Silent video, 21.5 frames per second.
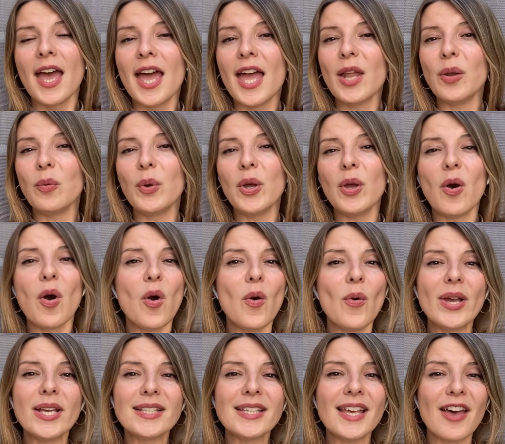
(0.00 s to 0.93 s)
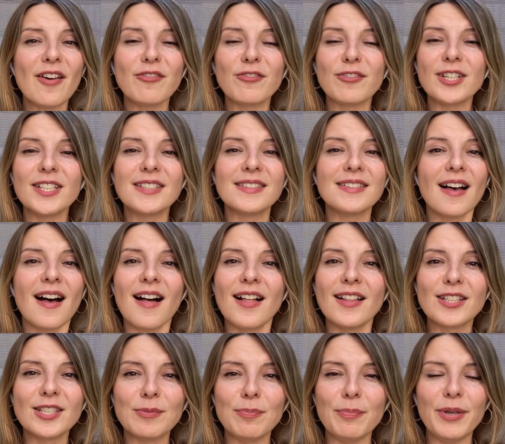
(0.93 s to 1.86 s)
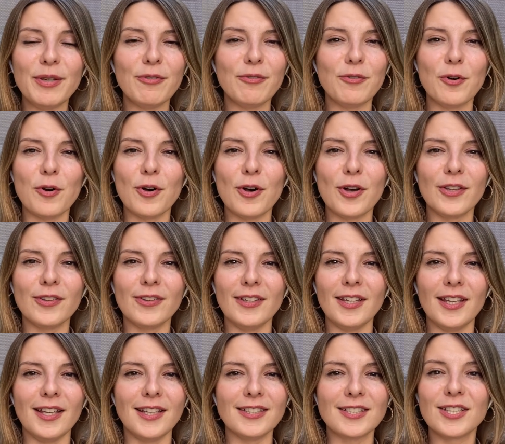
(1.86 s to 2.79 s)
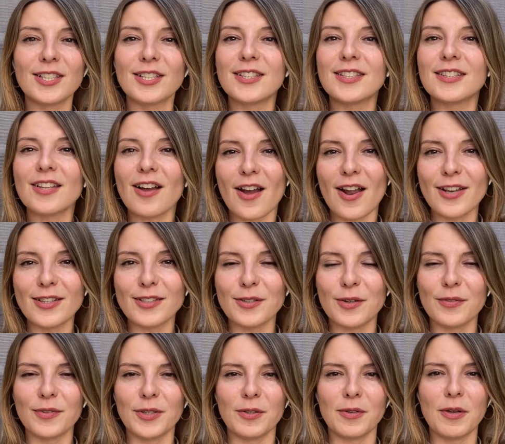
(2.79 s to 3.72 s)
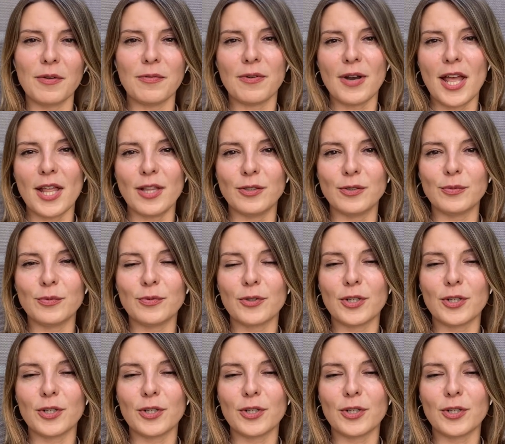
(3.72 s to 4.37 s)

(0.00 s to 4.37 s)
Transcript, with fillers: and we always have results before the start of the referendum.